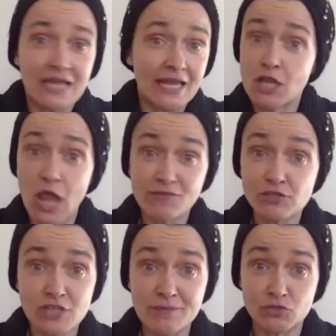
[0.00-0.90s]
I never
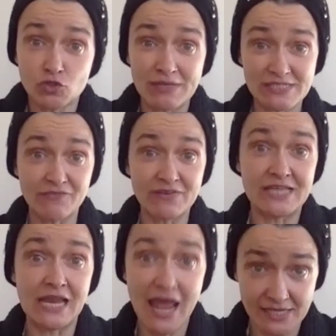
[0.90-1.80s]
saw myself as
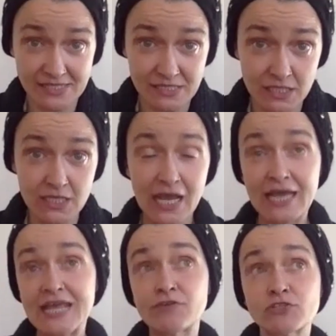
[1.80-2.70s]
the less. I
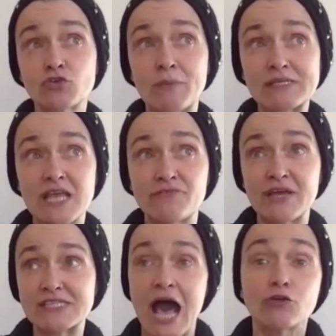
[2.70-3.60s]
never saw myself
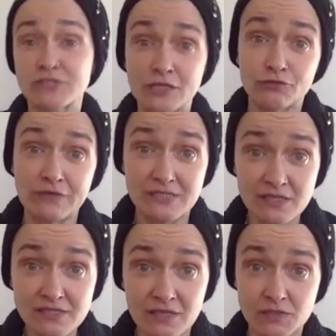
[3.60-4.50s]
as outside of
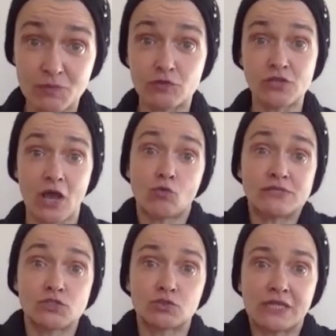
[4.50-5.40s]
existence, because I
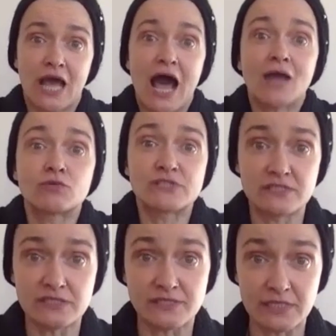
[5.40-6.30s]
always knew that I was
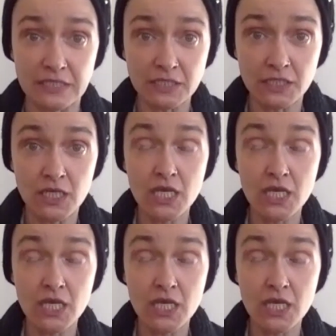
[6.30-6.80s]
existing.